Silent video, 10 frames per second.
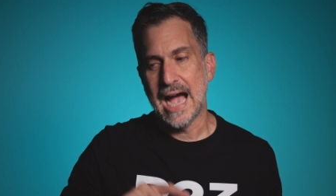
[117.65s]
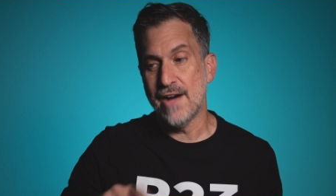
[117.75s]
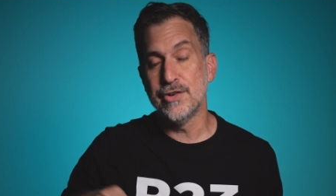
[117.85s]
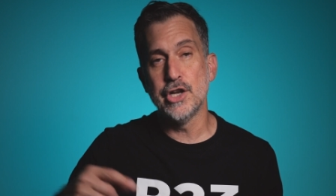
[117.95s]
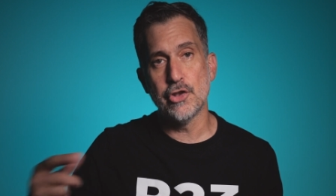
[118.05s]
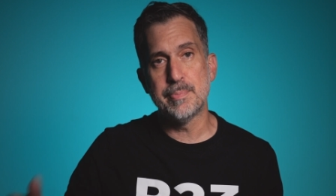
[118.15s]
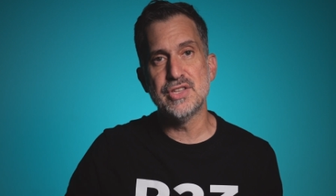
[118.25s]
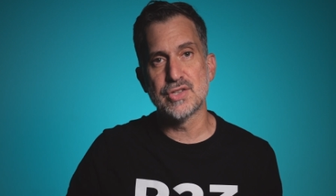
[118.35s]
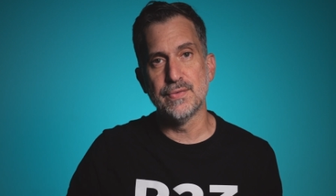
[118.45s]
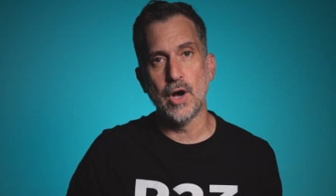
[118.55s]
I have another
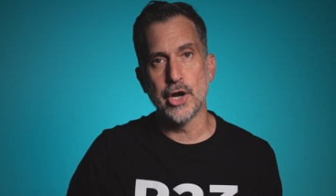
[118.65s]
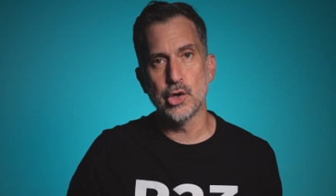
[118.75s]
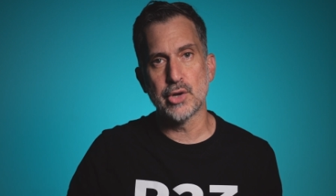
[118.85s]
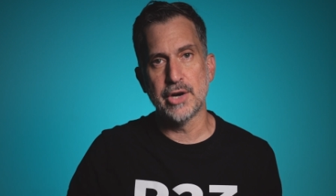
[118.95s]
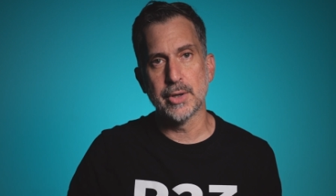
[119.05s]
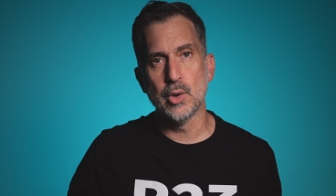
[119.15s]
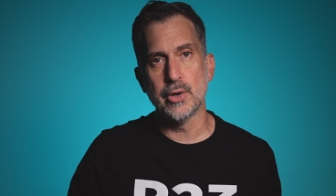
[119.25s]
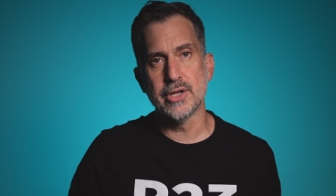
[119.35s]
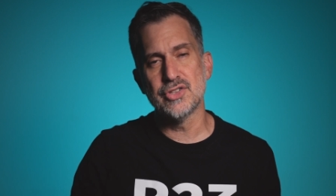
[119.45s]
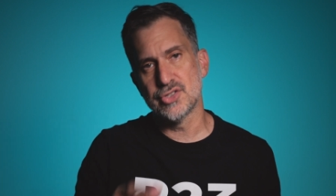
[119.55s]
piece of audio that I
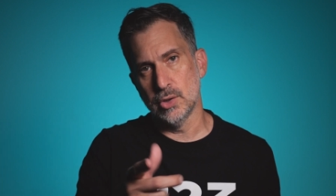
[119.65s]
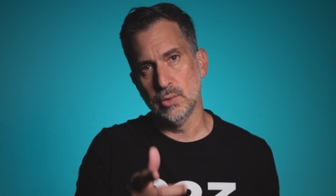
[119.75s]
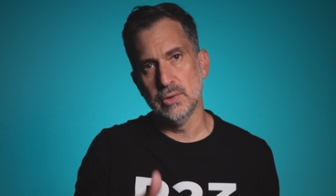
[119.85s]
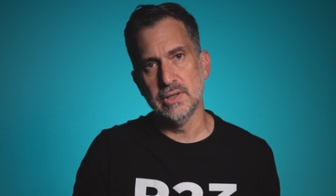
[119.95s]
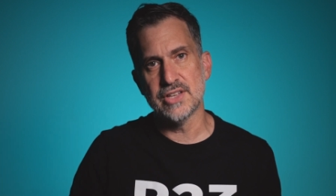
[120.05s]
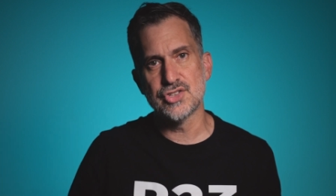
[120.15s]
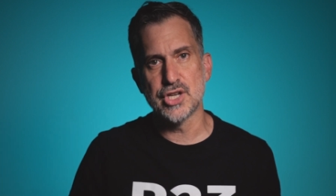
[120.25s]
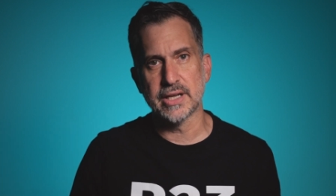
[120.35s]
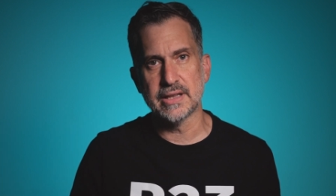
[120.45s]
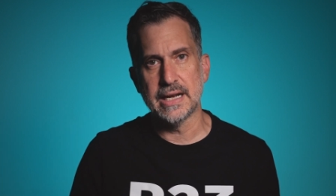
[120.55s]
recorded, so let's
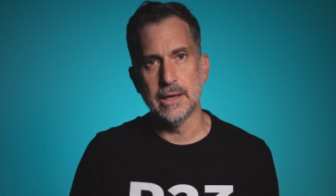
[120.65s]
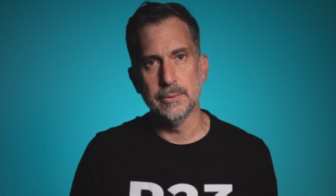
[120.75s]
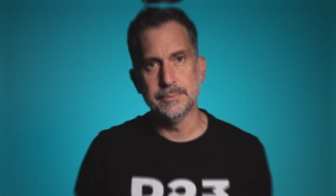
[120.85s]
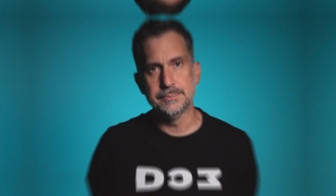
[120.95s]
check that out.